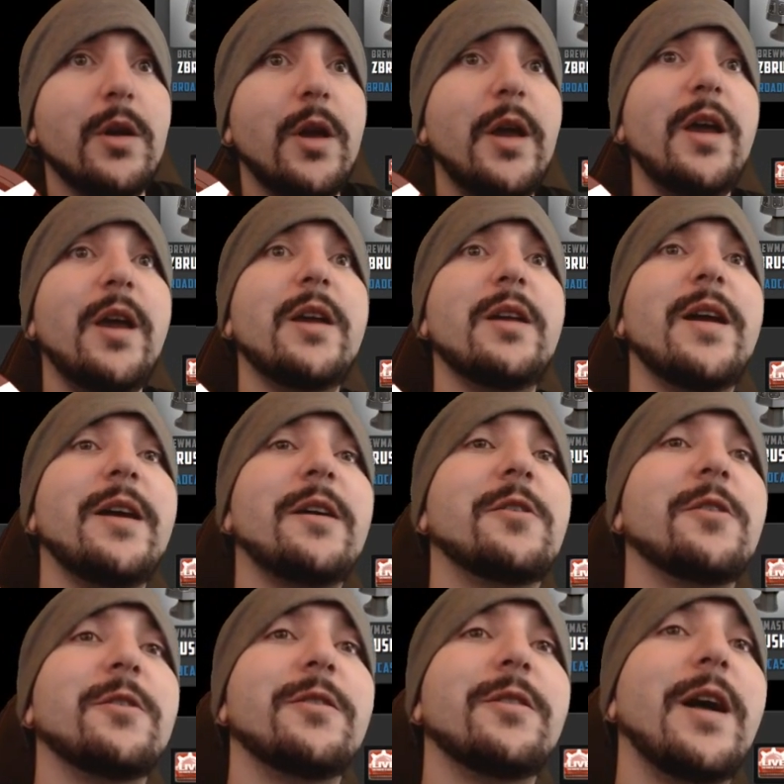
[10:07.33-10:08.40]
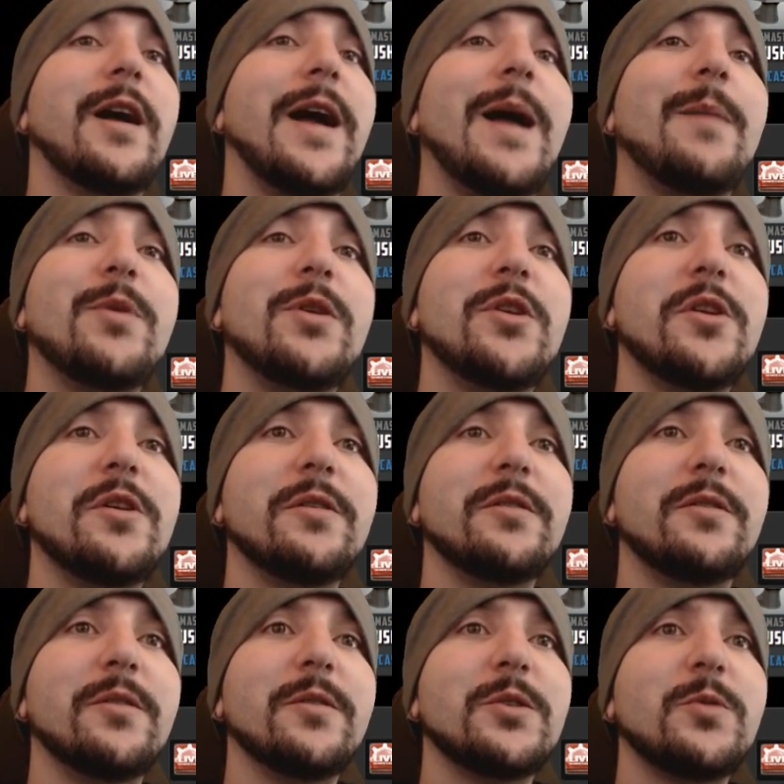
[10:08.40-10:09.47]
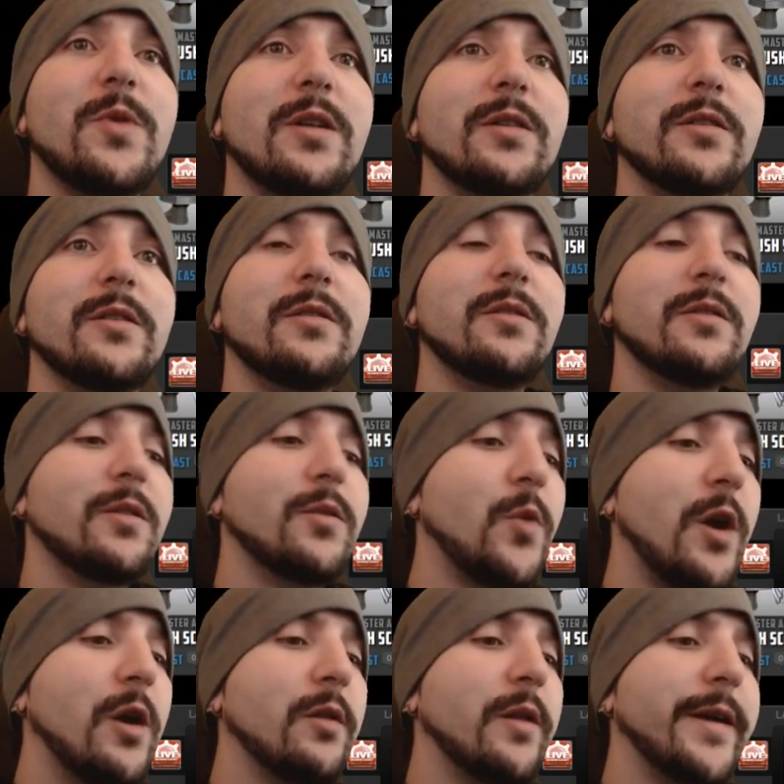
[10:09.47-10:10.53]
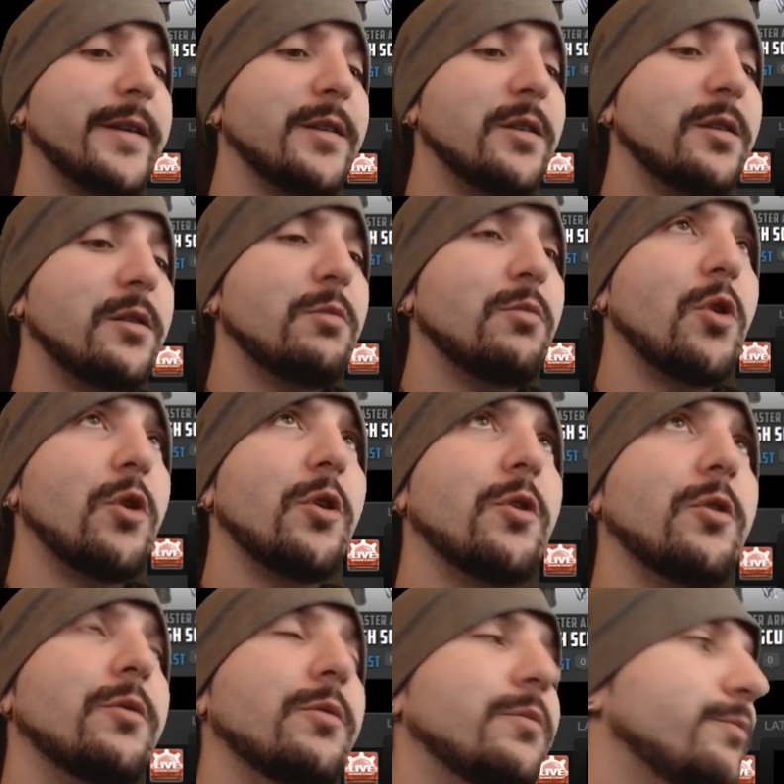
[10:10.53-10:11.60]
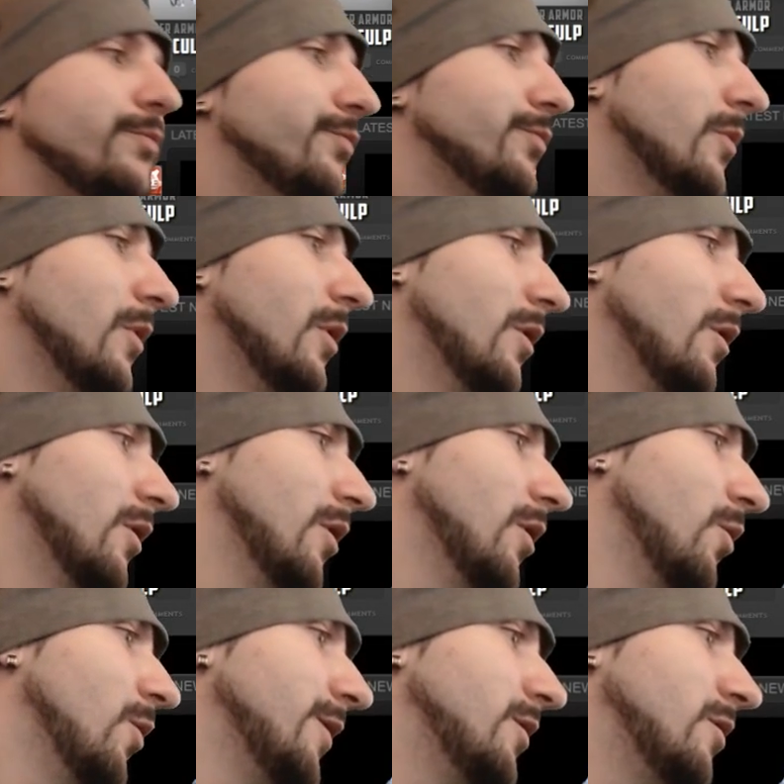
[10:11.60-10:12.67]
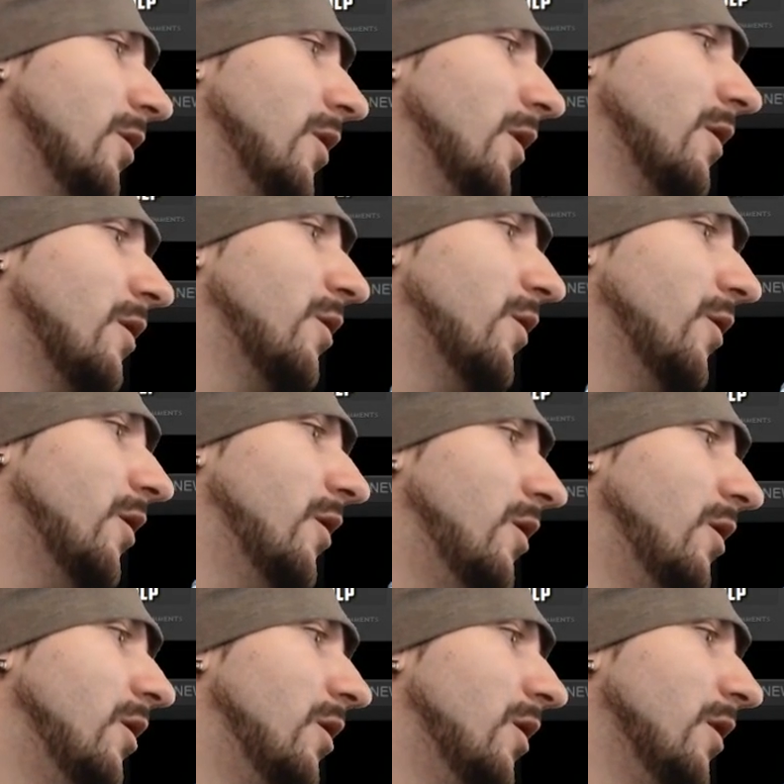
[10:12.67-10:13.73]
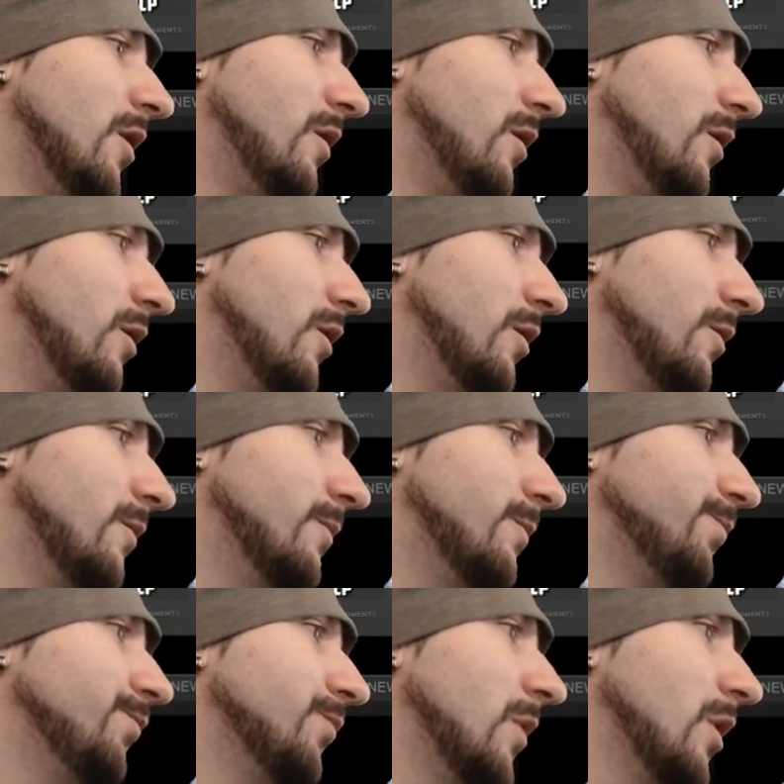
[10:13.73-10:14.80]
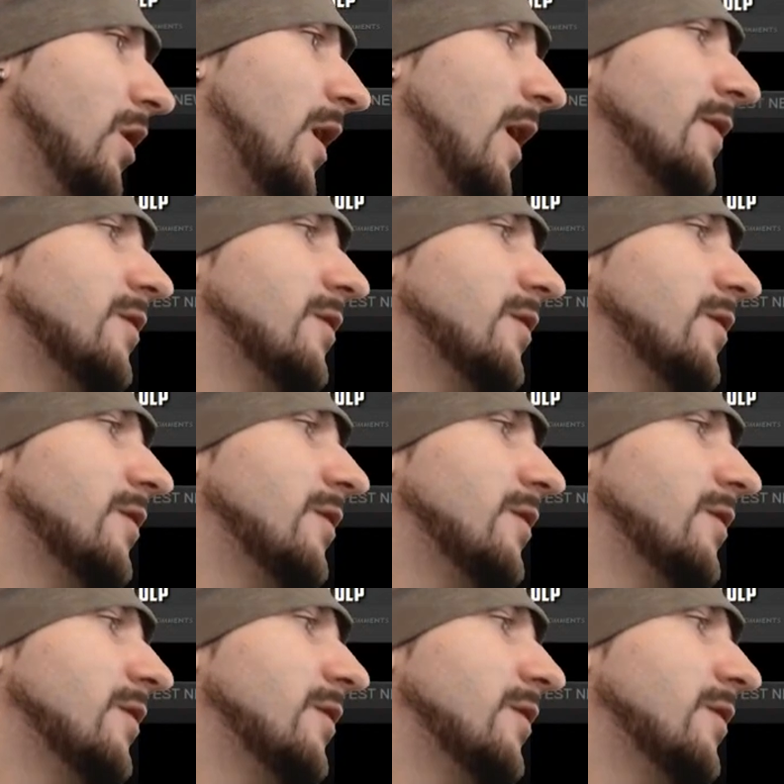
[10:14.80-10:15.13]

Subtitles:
Hey, Narco. Happy New Year to you as well, dude. Well, I guess tomorrow. What's today? The 30th. Yeah.